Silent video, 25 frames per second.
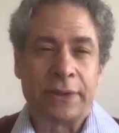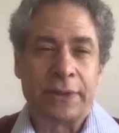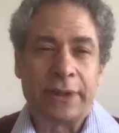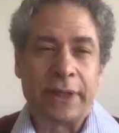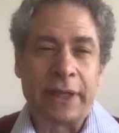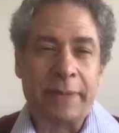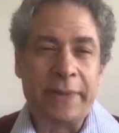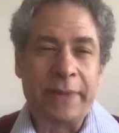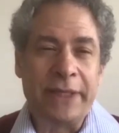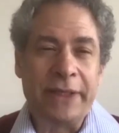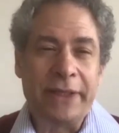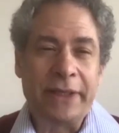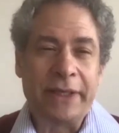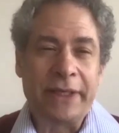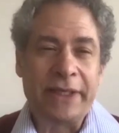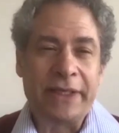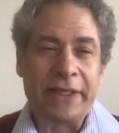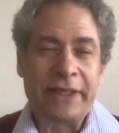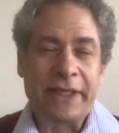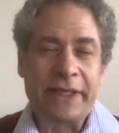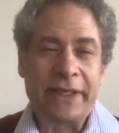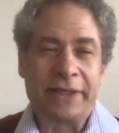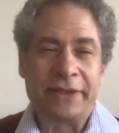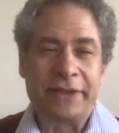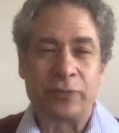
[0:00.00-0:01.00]
I mean, it,
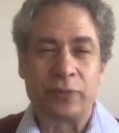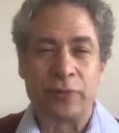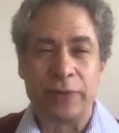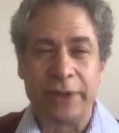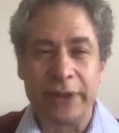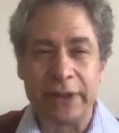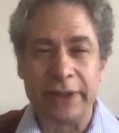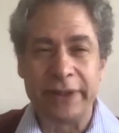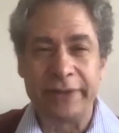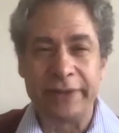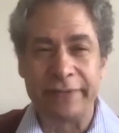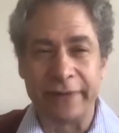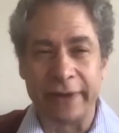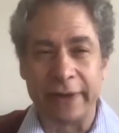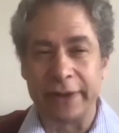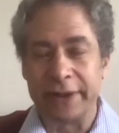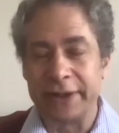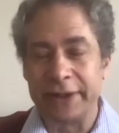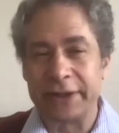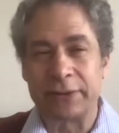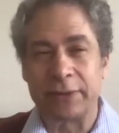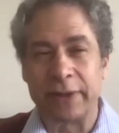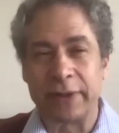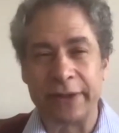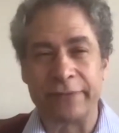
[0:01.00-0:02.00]
it's really very
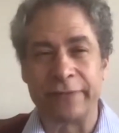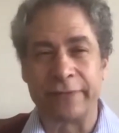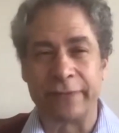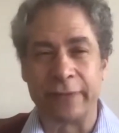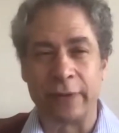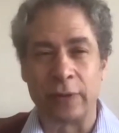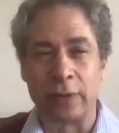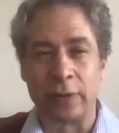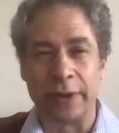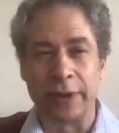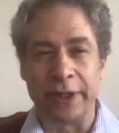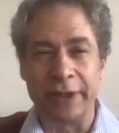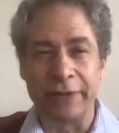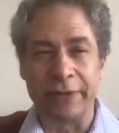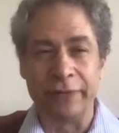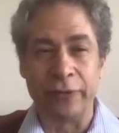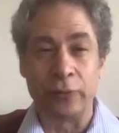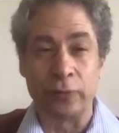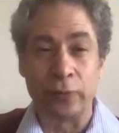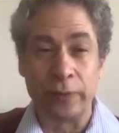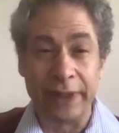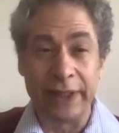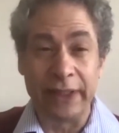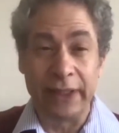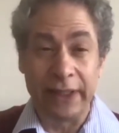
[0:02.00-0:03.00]
straightforward. If you
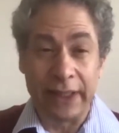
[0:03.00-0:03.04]
really